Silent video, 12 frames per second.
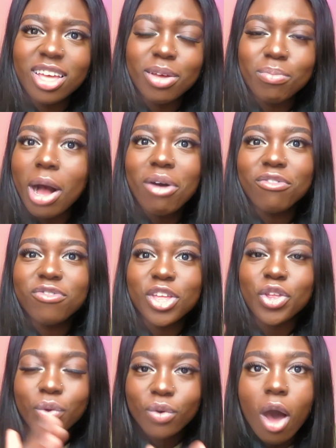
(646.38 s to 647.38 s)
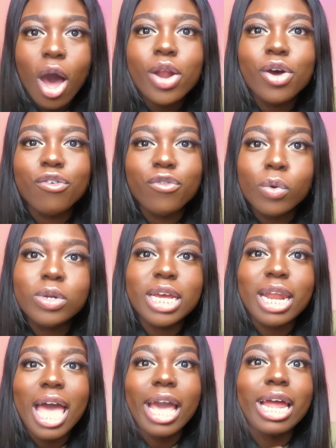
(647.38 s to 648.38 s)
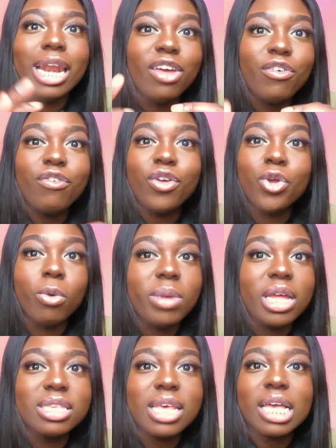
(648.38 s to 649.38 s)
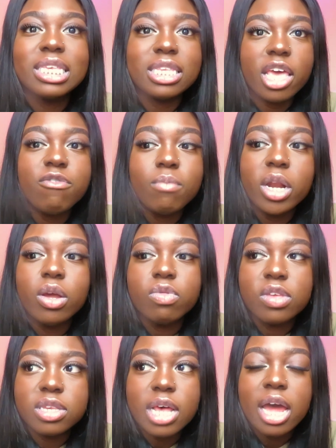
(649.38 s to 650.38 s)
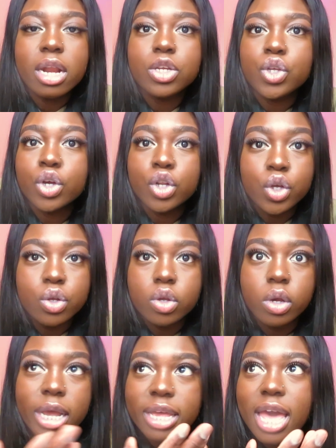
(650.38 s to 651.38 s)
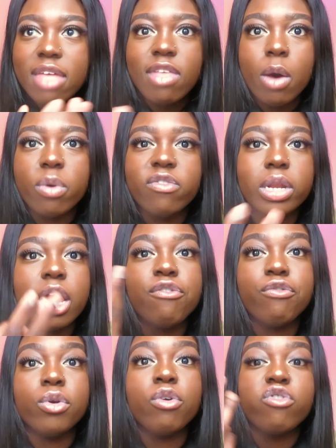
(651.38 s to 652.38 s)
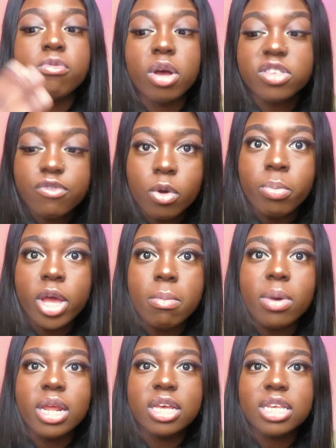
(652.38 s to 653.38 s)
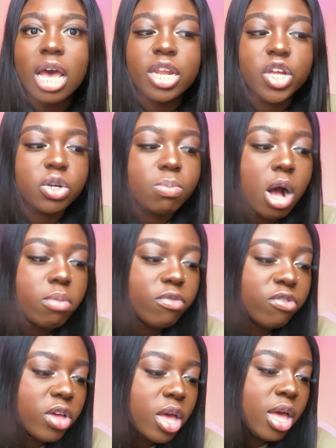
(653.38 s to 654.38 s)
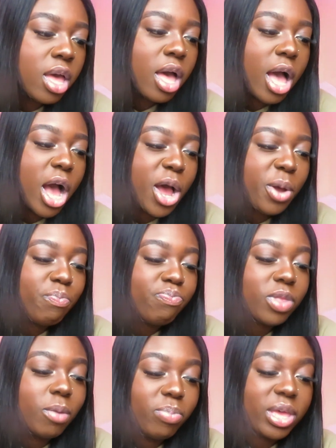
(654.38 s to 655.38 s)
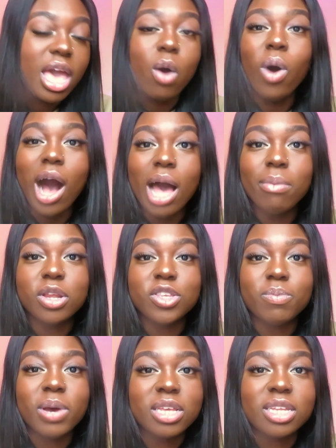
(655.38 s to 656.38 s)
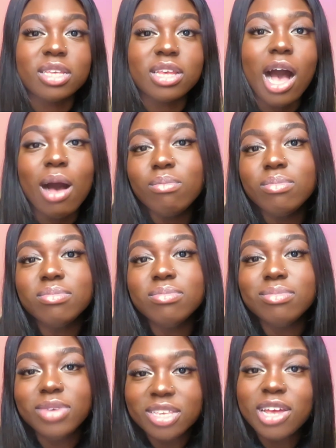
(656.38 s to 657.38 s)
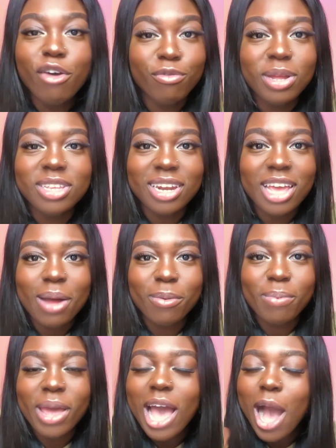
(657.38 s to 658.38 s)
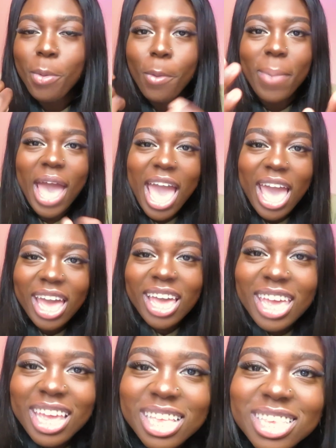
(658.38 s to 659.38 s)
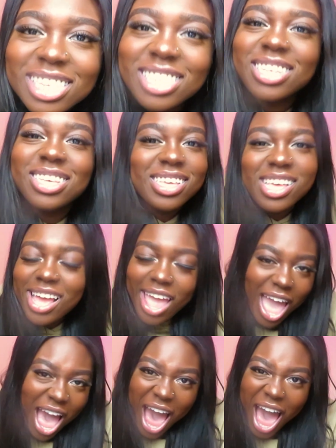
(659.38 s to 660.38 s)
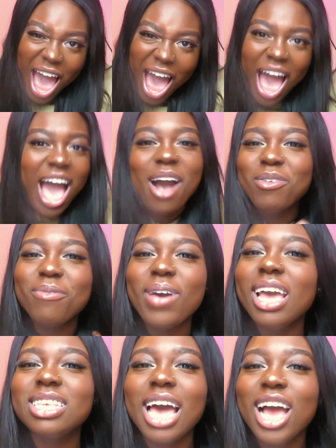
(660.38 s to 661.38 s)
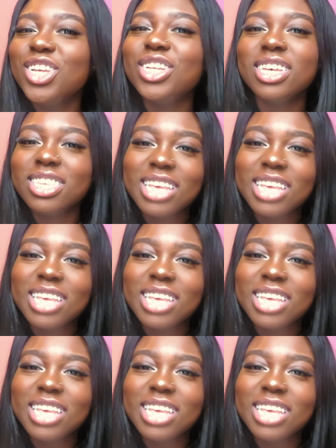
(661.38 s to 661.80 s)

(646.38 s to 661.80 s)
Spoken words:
month, then you can't afford it. Like, live within your means. Like, save money on the side. You can get that within like 3 or 4 months if you're putting money aside each month. But yeah, what I'm going to do personally is it's time for me to leave Apple Pay. Apple Pay is actually a